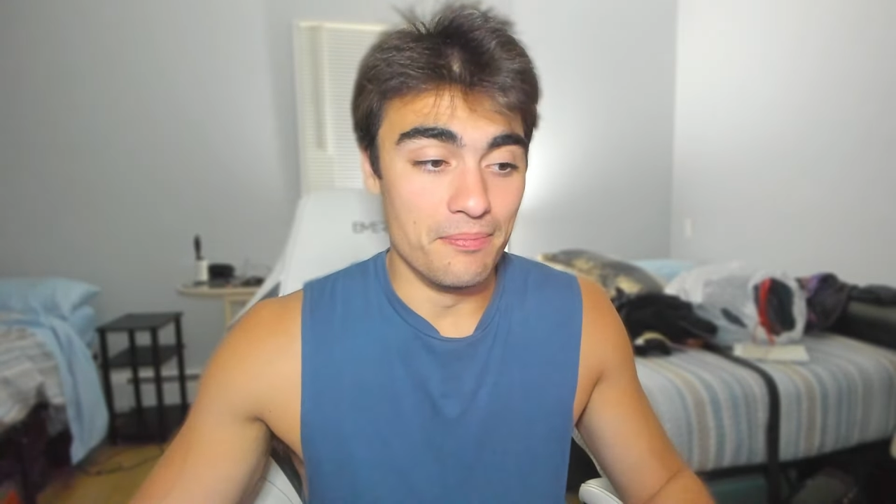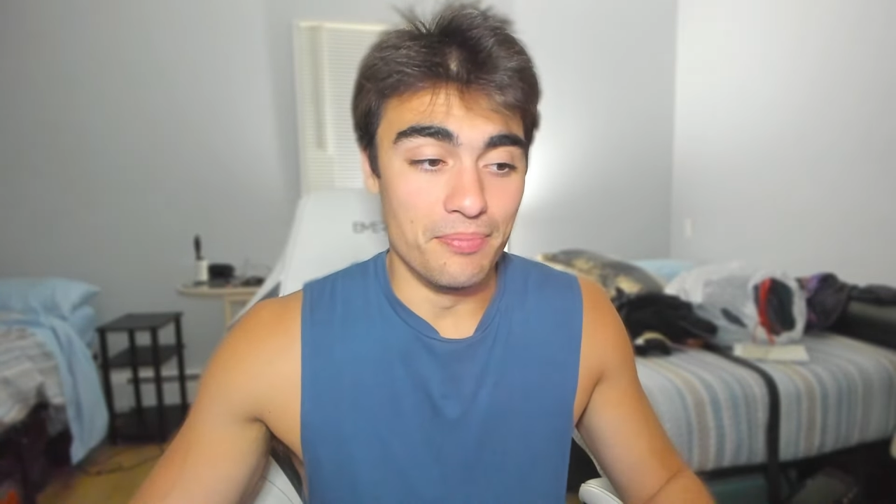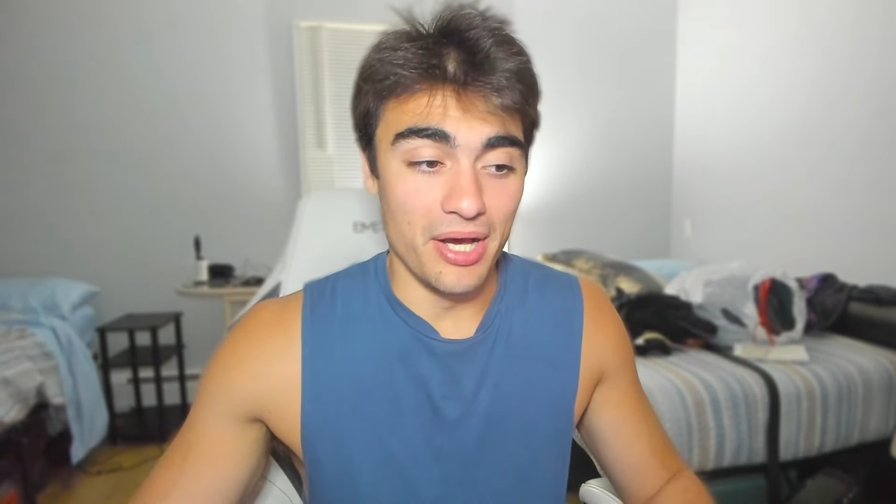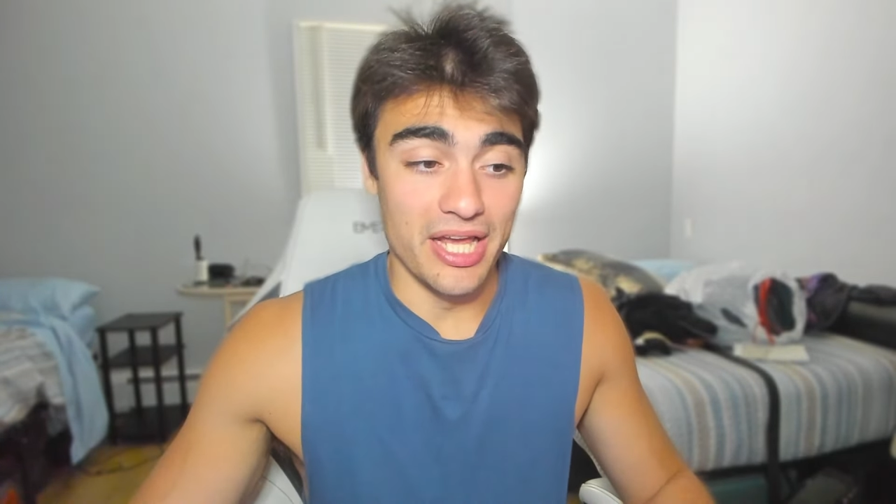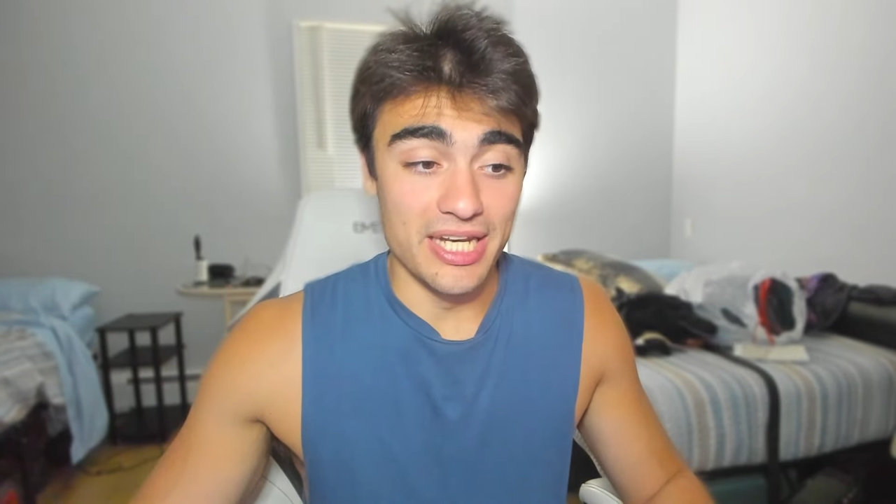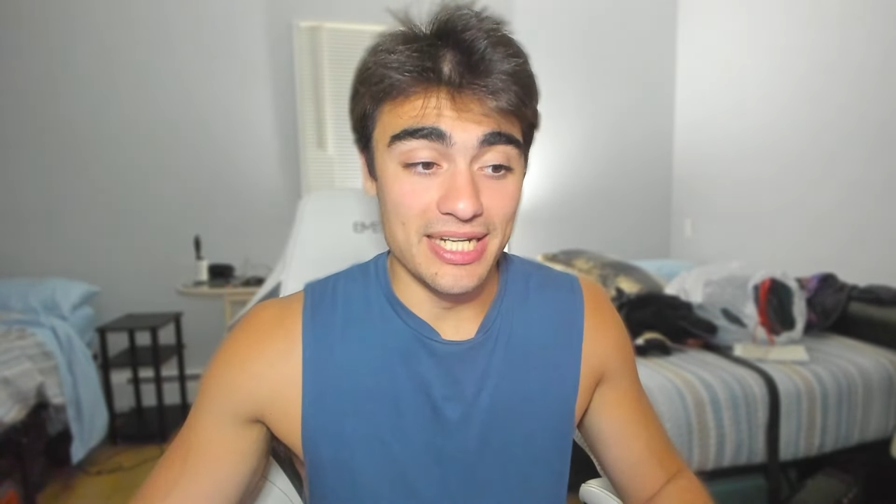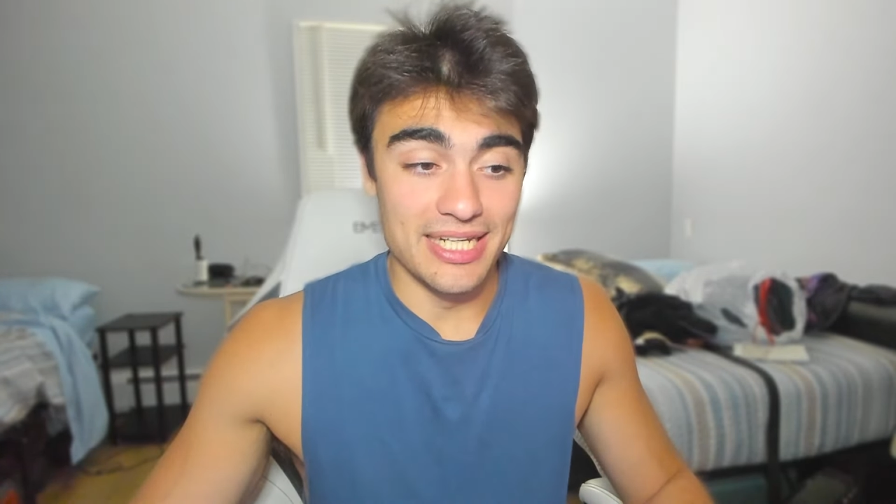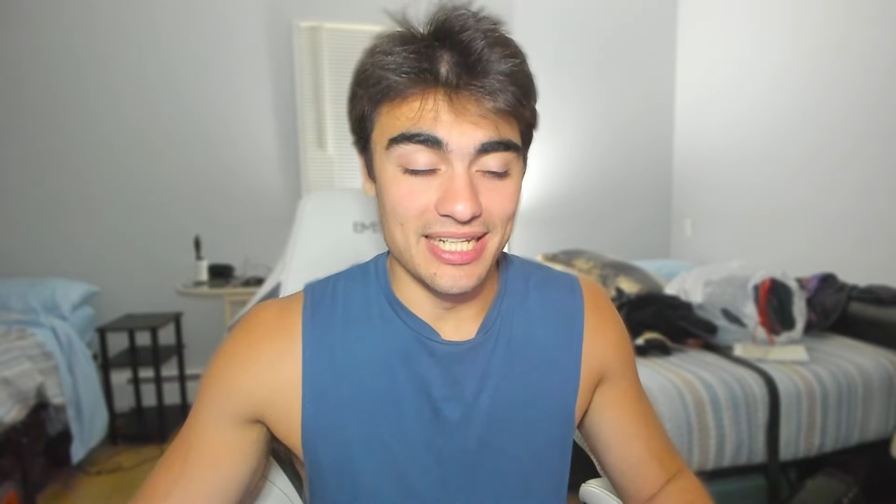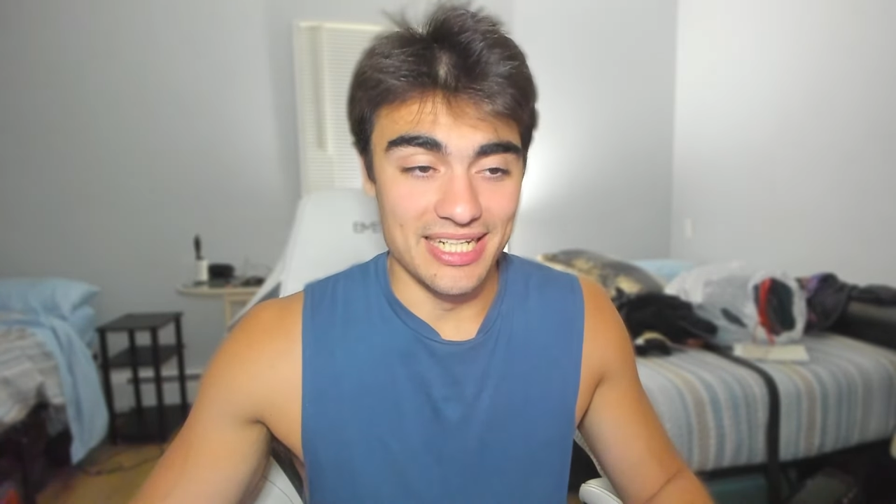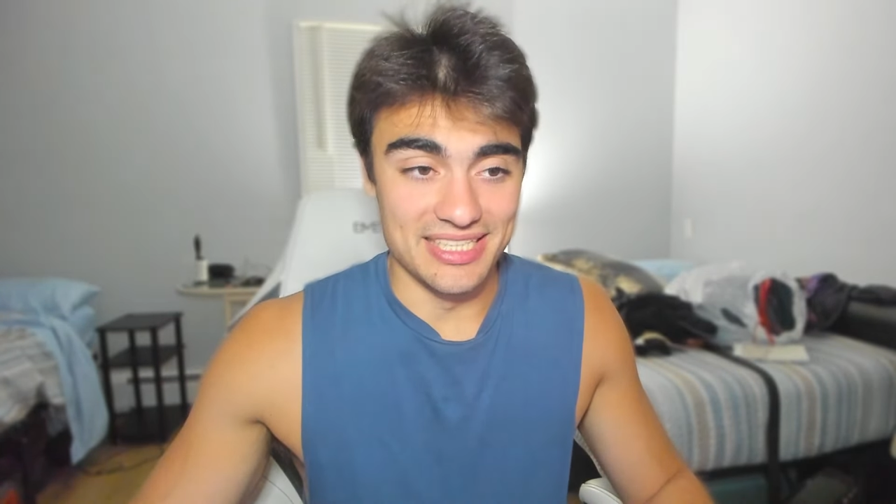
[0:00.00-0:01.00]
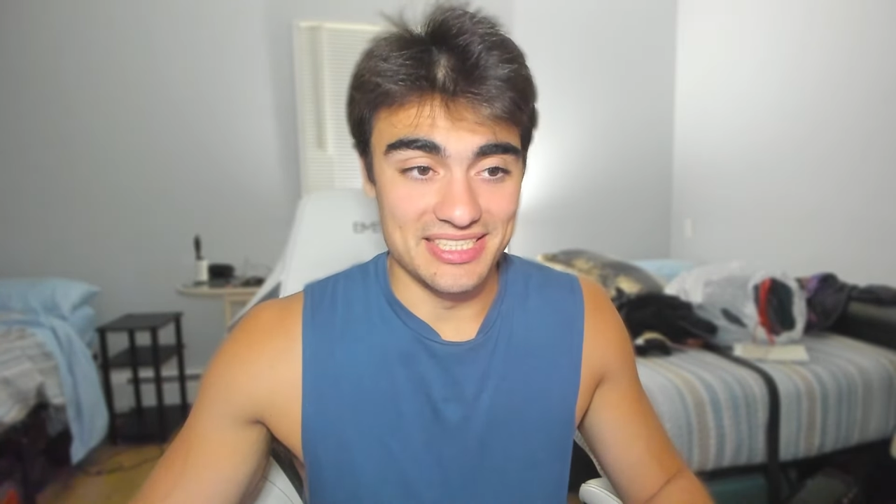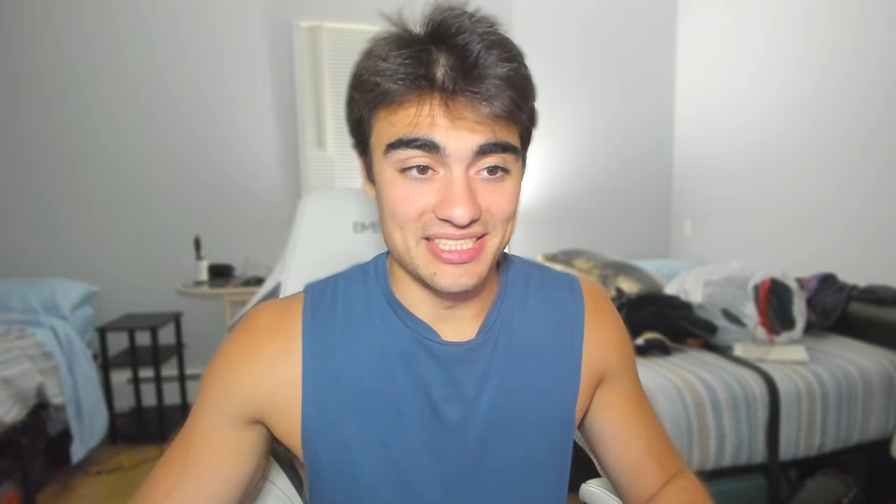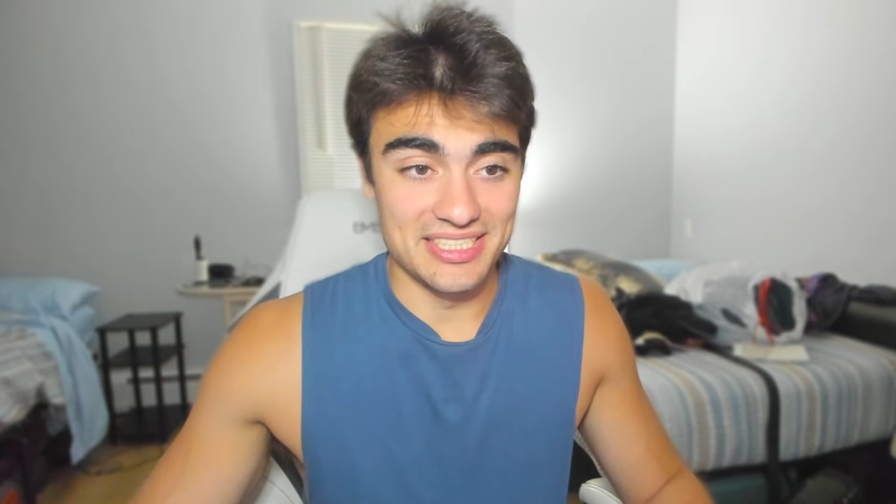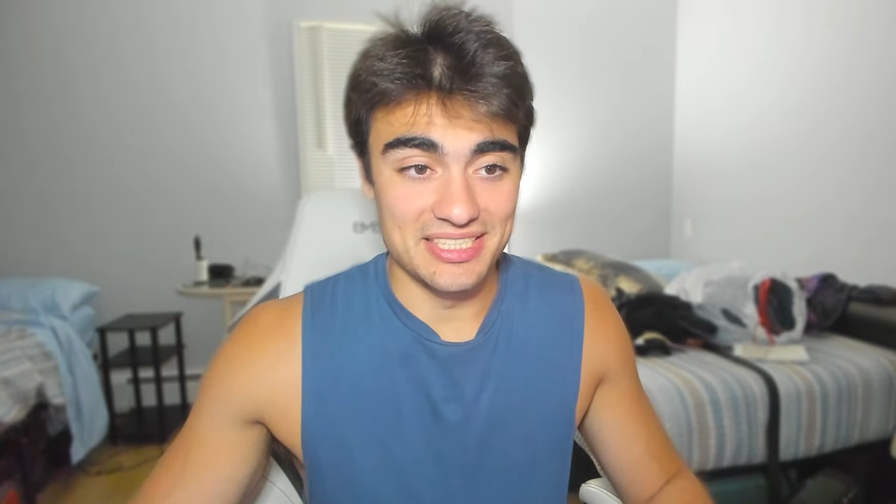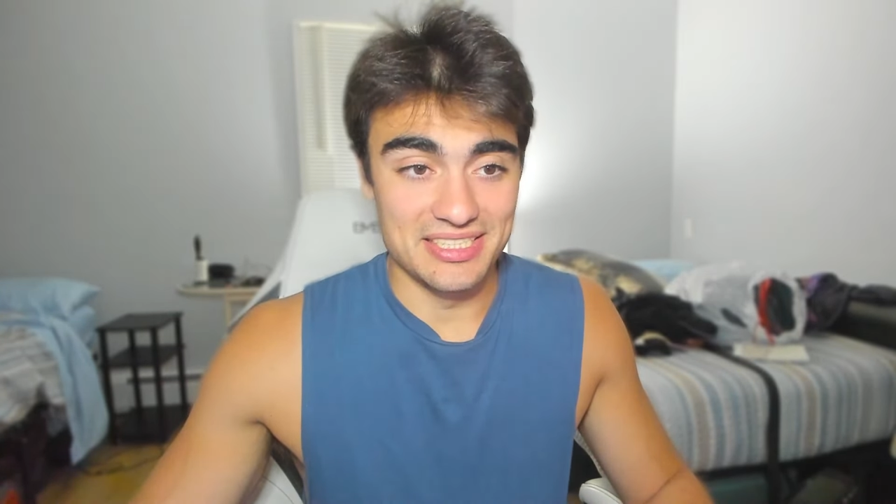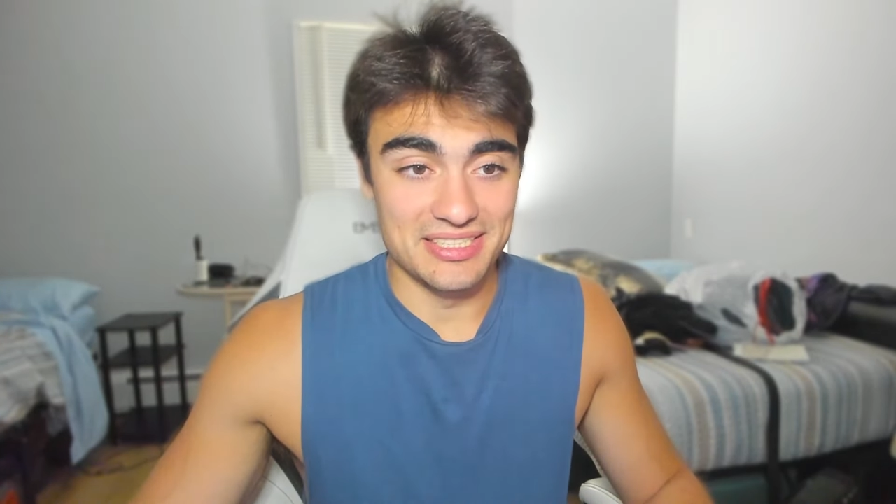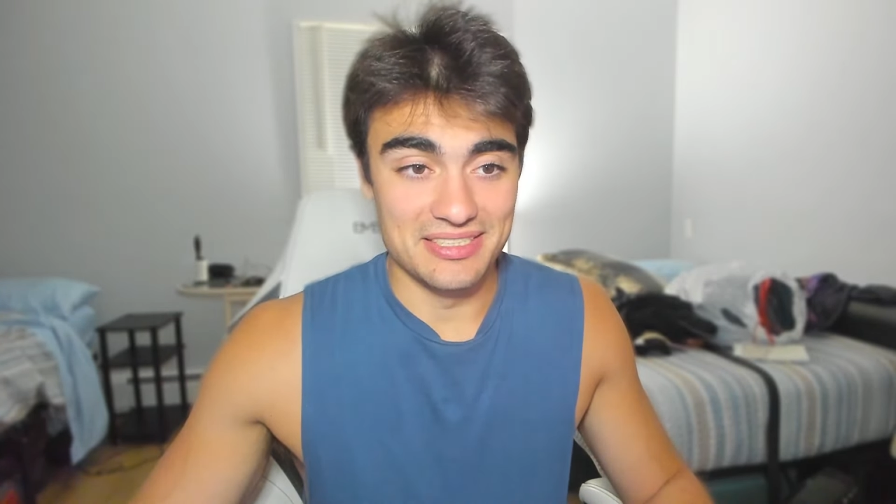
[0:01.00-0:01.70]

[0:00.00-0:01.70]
But it's,